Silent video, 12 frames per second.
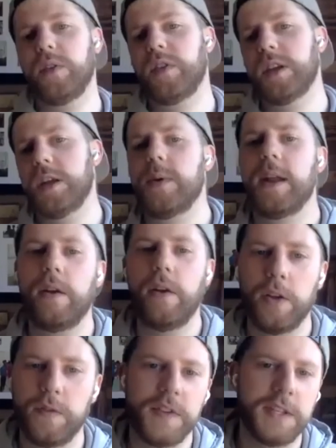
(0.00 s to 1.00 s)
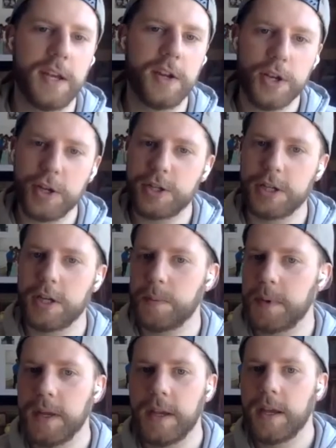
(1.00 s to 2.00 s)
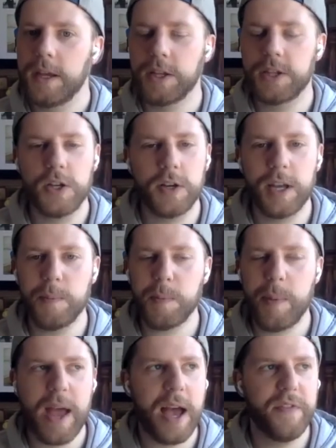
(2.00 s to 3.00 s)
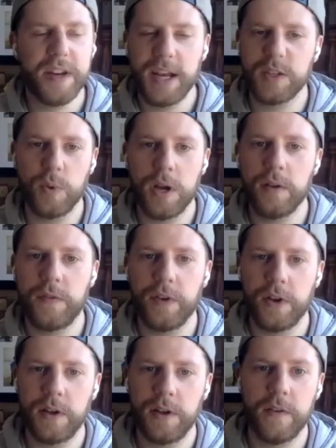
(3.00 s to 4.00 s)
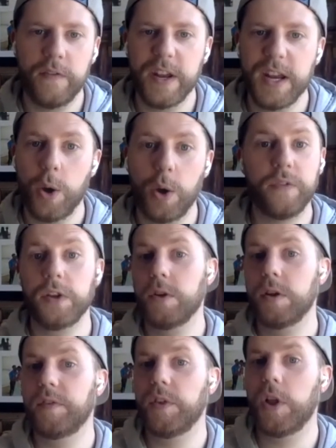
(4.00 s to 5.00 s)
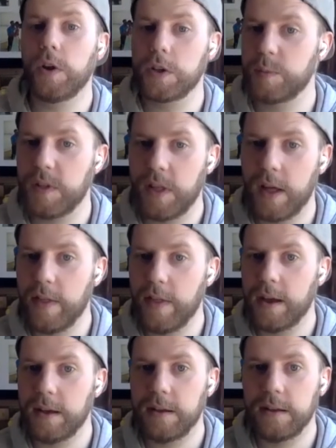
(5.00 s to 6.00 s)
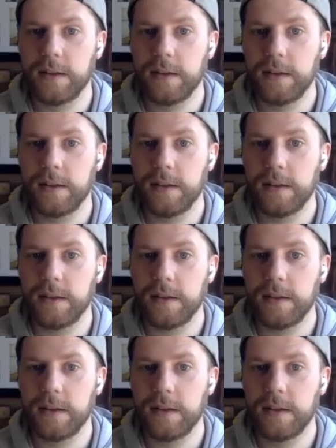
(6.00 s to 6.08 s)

But if you're doing obviously on YouTube, you're talking maybe half a day's work for a video, or if you're doing a vlog or something like that.